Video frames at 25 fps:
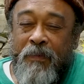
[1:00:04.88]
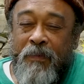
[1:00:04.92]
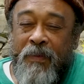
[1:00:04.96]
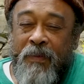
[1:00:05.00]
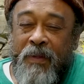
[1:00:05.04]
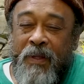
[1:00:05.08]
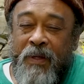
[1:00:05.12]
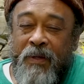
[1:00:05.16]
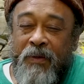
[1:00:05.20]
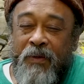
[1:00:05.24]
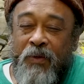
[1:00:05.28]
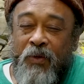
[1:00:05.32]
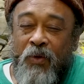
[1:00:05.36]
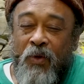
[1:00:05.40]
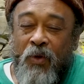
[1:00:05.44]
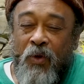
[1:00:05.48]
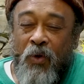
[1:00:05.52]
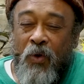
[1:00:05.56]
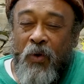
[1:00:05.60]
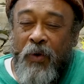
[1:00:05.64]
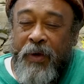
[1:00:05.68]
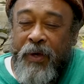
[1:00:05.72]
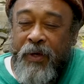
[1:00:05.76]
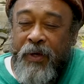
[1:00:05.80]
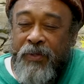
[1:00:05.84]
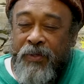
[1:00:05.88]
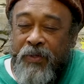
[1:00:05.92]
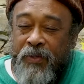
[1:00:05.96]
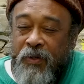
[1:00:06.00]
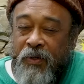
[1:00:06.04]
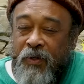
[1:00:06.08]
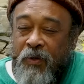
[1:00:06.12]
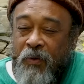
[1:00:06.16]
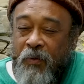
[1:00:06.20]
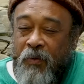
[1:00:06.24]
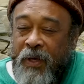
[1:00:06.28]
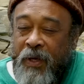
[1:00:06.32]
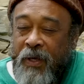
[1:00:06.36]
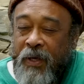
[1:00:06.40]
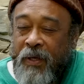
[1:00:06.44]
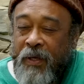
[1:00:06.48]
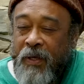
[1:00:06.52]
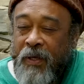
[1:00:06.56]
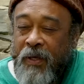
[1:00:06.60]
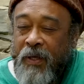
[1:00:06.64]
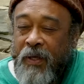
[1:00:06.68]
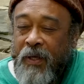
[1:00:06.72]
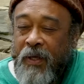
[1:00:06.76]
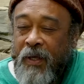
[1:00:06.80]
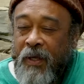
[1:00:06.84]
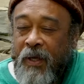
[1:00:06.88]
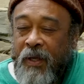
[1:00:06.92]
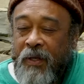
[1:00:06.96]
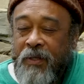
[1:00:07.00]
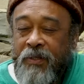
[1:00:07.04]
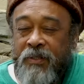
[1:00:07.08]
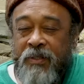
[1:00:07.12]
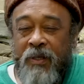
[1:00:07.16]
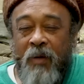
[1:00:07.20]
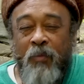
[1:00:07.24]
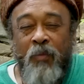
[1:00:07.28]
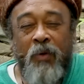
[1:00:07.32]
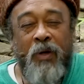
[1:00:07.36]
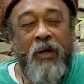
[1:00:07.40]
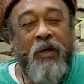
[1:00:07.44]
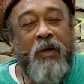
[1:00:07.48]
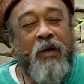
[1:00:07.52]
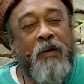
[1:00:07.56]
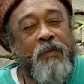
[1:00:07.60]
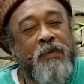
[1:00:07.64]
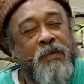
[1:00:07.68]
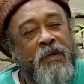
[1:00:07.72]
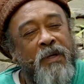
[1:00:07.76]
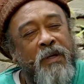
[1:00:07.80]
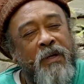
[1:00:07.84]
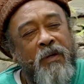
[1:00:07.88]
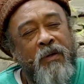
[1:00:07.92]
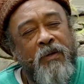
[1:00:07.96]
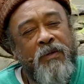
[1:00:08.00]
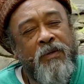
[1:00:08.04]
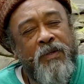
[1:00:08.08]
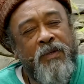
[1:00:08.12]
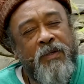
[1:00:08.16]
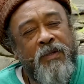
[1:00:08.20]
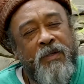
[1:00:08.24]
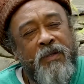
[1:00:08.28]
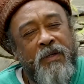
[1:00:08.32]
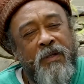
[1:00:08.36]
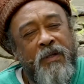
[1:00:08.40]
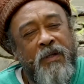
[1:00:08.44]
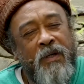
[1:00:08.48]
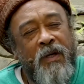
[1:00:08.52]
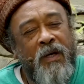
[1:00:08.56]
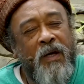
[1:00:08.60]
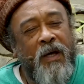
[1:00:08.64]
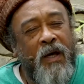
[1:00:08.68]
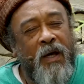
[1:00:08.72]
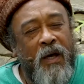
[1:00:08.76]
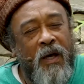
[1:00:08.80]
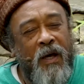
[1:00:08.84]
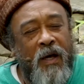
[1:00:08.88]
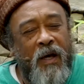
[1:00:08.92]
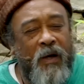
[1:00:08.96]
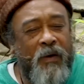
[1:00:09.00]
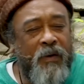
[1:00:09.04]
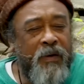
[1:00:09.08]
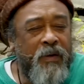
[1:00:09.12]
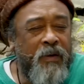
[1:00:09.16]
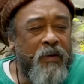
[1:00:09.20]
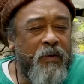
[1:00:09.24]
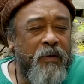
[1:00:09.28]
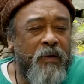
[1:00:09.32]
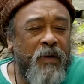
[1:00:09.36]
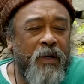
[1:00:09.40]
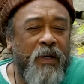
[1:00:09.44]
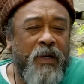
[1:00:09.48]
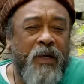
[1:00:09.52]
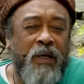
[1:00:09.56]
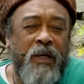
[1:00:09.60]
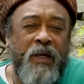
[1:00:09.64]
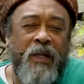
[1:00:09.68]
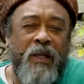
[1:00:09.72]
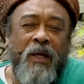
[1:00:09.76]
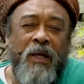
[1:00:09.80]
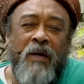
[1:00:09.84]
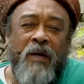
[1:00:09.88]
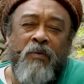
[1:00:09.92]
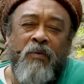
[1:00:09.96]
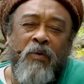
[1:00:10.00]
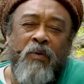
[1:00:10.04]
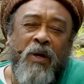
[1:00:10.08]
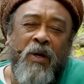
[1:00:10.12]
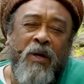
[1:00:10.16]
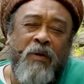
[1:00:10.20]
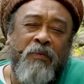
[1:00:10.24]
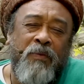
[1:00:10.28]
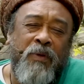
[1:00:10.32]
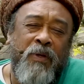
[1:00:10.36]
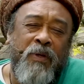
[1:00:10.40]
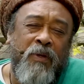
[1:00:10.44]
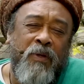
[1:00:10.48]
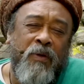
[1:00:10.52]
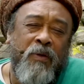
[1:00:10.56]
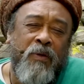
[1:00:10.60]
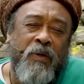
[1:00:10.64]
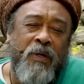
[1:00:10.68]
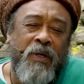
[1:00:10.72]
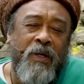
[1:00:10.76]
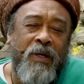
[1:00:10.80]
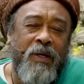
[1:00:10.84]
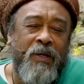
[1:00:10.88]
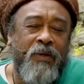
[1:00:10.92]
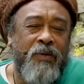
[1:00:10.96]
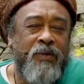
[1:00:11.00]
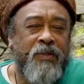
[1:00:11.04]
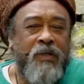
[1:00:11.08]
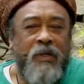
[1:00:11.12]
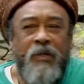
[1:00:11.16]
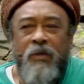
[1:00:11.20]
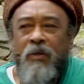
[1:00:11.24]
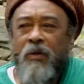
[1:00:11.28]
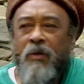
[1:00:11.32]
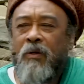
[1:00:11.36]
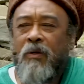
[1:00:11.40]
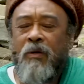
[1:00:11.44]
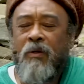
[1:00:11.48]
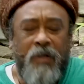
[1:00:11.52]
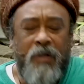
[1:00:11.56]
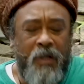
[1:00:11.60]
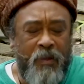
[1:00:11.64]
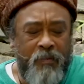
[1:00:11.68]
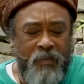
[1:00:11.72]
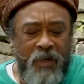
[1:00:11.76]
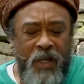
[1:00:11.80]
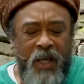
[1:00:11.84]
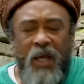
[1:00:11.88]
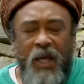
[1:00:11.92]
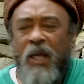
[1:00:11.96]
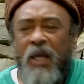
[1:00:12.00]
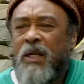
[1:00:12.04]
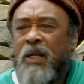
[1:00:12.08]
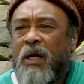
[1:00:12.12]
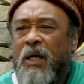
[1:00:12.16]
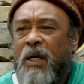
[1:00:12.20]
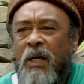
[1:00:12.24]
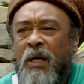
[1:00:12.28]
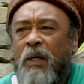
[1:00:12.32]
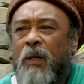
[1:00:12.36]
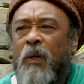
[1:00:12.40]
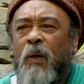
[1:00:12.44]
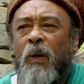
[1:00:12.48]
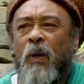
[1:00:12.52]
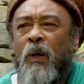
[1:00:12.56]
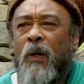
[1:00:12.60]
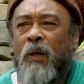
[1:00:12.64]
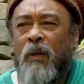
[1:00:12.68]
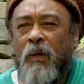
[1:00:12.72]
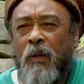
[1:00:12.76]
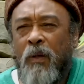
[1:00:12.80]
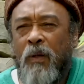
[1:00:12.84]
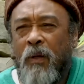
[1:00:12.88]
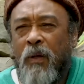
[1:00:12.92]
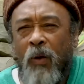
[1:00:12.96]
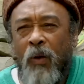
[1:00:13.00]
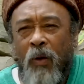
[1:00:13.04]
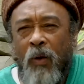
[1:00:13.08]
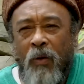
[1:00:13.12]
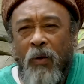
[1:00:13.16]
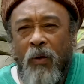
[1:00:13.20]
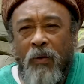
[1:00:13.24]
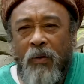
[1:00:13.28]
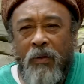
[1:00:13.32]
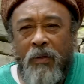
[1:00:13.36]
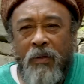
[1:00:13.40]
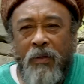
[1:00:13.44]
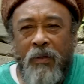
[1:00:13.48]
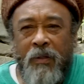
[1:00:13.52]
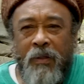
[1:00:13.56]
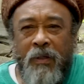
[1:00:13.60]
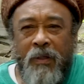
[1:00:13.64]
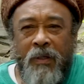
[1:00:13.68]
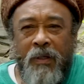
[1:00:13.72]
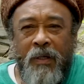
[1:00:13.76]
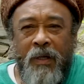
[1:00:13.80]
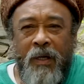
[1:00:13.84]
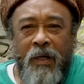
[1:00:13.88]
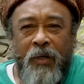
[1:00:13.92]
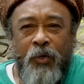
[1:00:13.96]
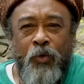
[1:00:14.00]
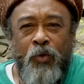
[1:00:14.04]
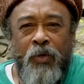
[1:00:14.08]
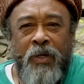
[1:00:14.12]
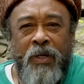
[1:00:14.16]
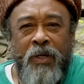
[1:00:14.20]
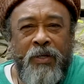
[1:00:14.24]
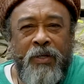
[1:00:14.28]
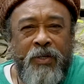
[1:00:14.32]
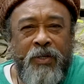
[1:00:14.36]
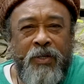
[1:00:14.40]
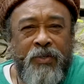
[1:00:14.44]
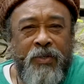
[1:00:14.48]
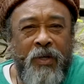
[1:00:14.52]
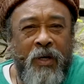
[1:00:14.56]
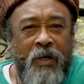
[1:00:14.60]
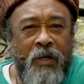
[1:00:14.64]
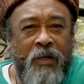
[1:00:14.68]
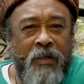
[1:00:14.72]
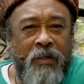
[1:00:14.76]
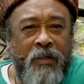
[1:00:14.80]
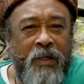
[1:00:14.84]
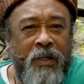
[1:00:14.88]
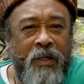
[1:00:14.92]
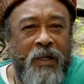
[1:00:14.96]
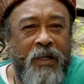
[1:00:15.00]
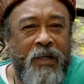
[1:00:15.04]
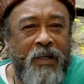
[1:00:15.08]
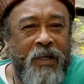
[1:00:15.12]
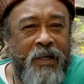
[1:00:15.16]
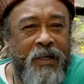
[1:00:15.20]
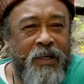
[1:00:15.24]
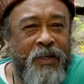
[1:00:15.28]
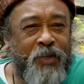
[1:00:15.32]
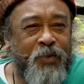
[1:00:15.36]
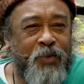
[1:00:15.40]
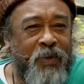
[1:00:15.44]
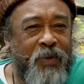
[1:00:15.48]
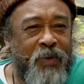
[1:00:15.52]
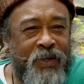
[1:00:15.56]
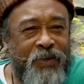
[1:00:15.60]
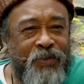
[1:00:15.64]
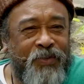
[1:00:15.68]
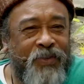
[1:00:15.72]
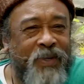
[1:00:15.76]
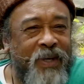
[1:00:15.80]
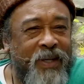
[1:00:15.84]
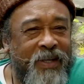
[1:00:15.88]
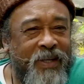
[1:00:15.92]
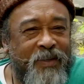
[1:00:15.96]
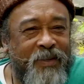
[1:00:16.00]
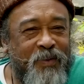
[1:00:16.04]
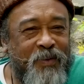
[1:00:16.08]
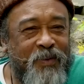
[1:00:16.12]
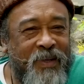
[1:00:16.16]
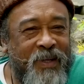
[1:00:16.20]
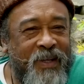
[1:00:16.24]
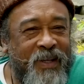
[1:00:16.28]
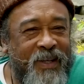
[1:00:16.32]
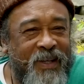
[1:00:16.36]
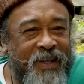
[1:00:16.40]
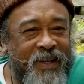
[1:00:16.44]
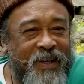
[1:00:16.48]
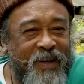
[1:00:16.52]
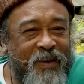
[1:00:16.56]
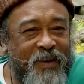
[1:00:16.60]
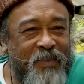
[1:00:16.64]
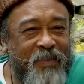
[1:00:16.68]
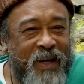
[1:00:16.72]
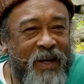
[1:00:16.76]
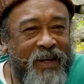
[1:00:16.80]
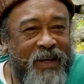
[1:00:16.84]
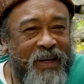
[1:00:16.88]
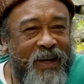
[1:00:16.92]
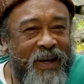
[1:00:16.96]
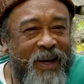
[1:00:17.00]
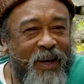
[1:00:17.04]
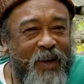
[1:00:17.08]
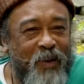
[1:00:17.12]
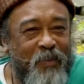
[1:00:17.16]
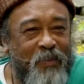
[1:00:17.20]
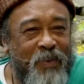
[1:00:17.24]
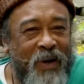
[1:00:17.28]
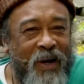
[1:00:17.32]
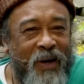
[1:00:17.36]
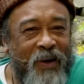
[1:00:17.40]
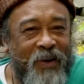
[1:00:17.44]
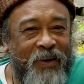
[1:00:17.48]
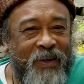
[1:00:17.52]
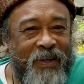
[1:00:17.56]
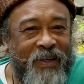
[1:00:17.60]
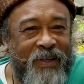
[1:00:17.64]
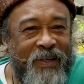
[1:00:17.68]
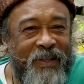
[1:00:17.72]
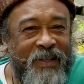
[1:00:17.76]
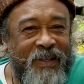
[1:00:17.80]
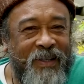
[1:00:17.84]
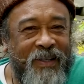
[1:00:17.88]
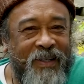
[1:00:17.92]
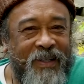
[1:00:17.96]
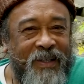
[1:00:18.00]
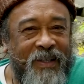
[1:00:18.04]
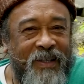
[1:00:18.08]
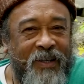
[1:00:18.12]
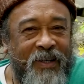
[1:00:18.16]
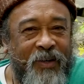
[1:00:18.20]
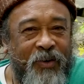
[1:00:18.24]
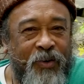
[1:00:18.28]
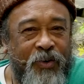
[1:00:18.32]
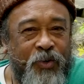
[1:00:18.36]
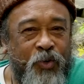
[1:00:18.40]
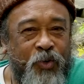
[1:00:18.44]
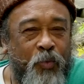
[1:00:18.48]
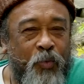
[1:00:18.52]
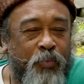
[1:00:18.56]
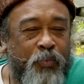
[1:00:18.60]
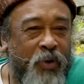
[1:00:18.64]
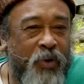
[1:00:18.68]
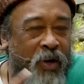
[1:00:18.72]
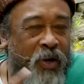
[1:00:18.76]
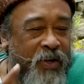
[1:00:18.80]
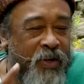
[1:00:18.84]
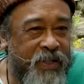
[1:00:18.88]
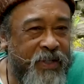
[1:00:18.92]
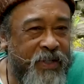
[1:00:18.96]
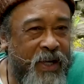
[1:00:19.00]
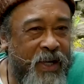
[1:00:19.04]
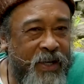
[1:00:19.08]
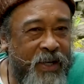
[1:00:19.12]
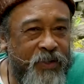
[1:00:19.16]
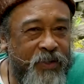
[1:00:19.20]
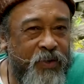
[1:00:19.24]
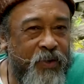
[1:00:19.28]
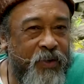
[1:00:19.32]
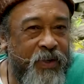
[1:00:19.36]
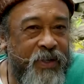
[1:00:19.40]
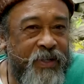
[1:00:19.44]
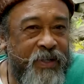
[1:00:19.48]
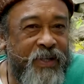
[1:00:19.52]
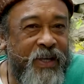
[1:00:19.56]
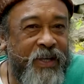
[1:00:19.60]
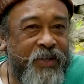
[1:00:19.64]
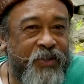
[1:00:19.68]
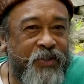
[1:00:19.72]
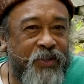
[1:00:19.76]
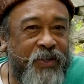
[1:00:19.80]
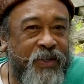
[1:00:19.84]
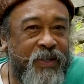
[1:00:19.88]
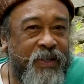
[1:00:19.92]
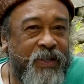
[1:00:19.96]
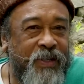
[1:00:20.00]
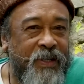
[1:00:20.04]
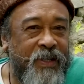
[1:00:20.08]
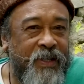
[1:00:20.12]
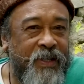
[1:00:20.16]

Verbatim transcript: that you're going a certain way and someone comes, hello sister, how are you? Can I have a word with you? You say, no, no, I'm late, I gotta go, I gotta go. And you didn't discern that this one is sent by the higher power because you prioritize your intention.